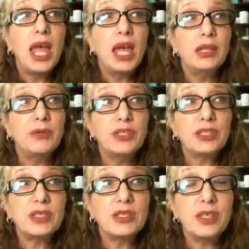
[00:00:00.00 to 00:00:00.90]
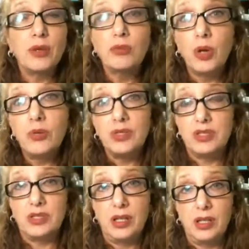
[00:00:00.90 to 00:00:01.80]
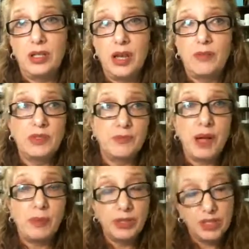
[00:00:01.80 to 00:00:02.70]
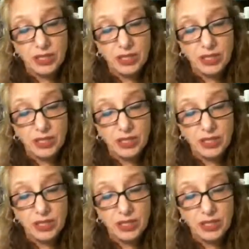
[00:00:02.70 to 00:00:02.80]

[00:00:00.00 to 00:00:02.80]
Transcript: and there was just a rodent study that was published.